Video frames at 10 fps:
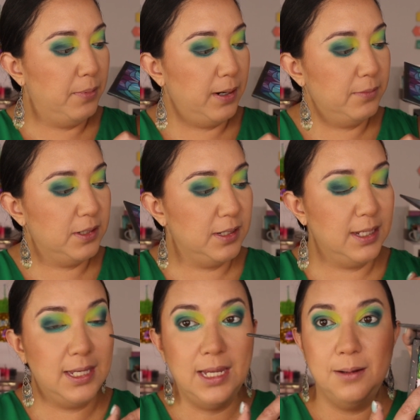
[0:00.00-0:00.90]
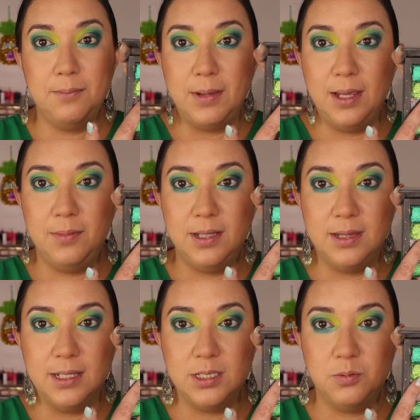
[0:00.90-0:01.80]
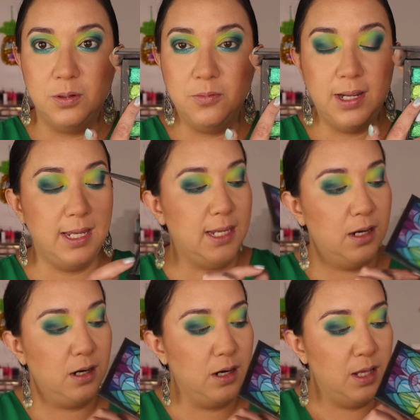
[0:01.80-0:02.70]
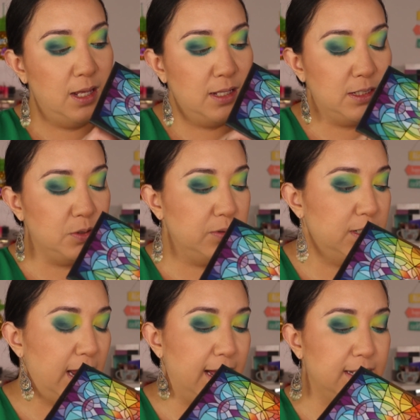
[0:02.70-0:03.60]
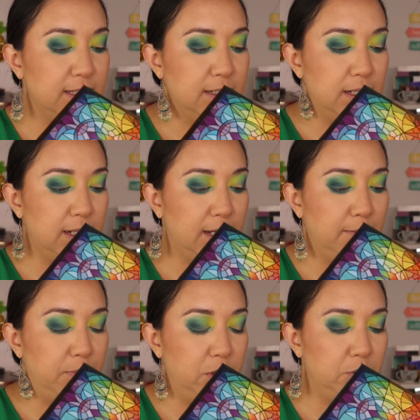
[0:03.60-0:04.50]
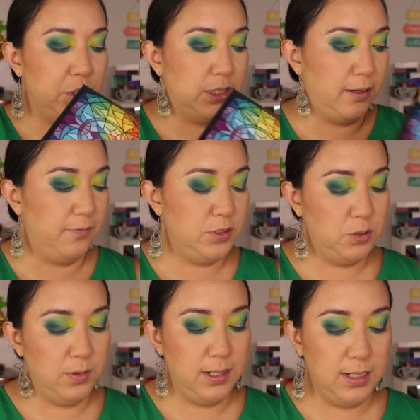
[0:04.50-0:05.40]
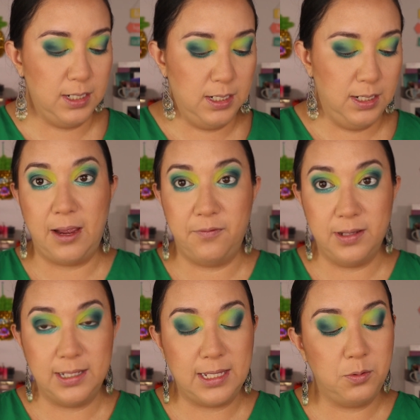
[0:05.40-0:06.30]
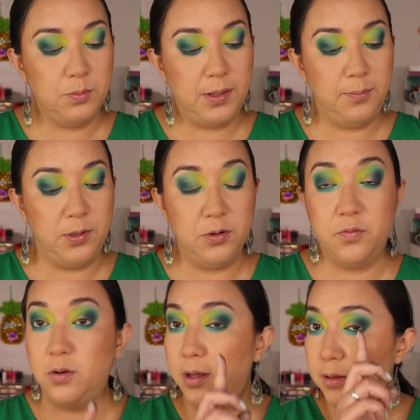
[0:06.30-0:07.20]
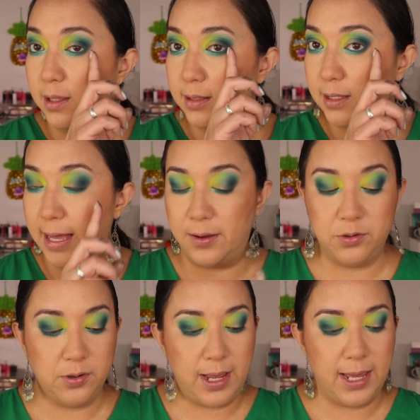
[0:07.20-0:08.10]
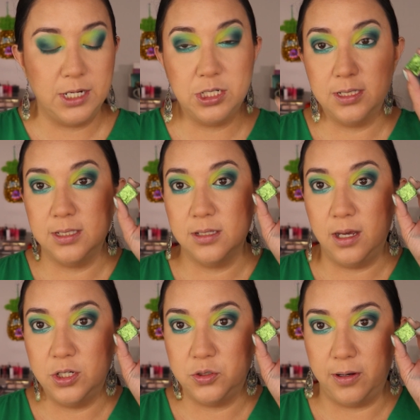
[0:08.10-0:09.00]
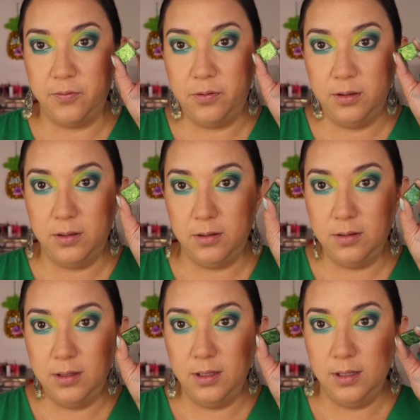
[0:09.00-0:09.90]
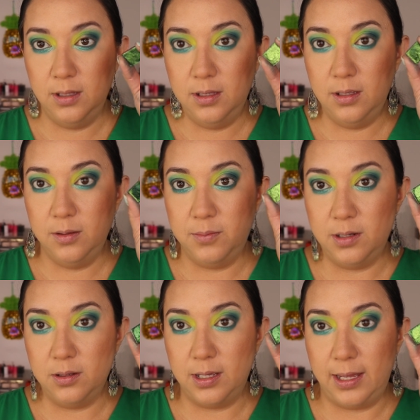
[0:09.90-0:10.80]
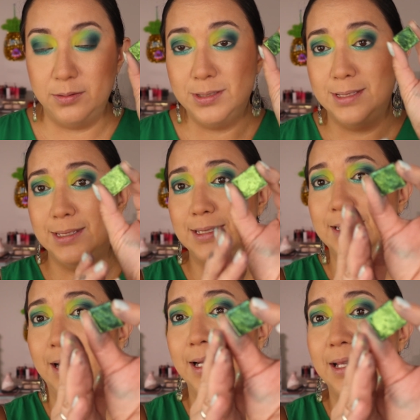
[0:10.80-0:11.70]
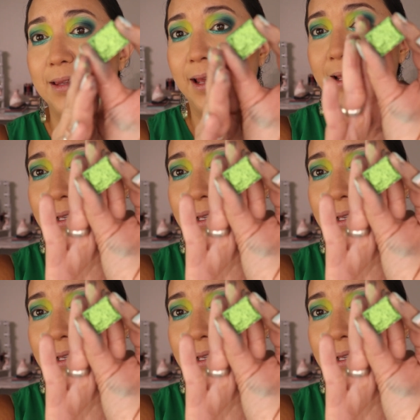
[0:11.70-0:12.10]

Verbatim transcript: but I'm thinking maybe this one right here. This one has like a blue shift to it. I feel like that would be beautiful on like the outer edge. This is called Trefoil, but look how stunning that